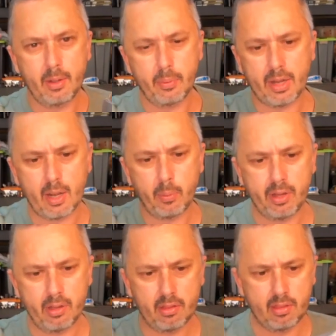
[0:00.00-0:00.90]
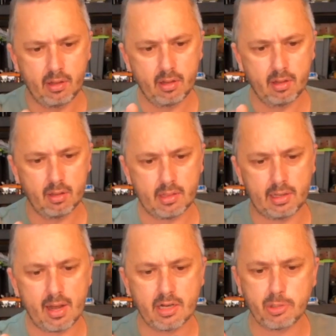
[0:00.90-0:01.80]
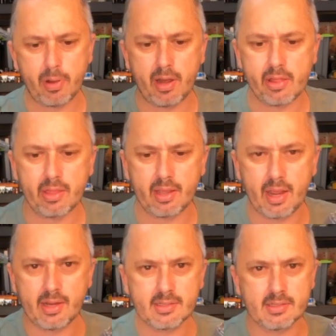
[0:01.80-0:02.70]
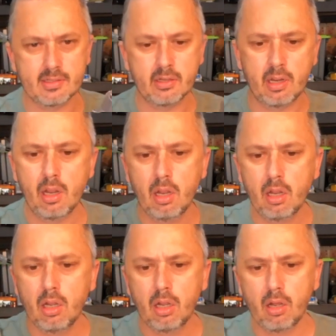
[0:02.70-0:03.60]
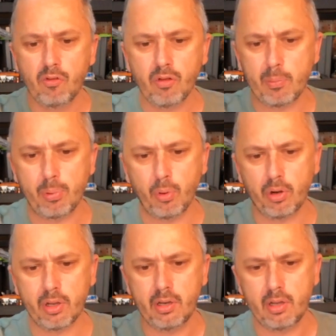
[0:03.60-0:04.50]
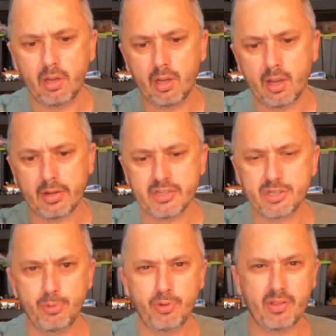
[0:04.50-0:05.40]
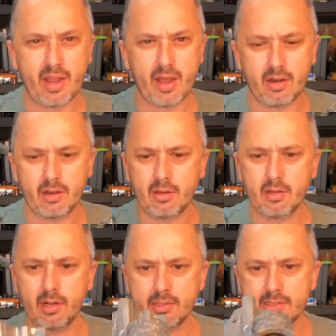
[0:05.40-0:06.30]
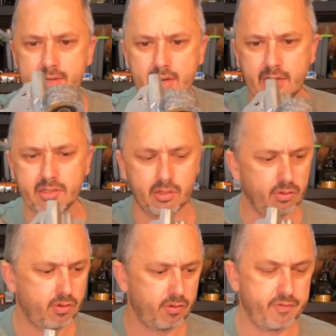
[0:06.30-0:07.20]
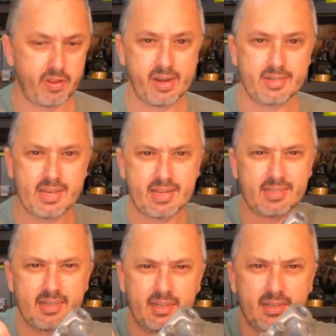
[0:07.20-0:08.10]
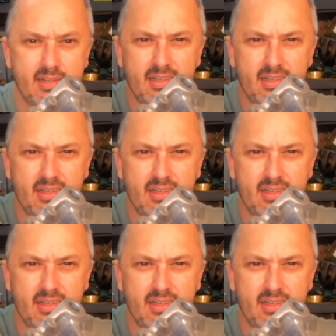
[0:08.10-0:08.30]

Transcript: here we are with the large part of the case fully ported and smoothed out. It's starting to look fantastic.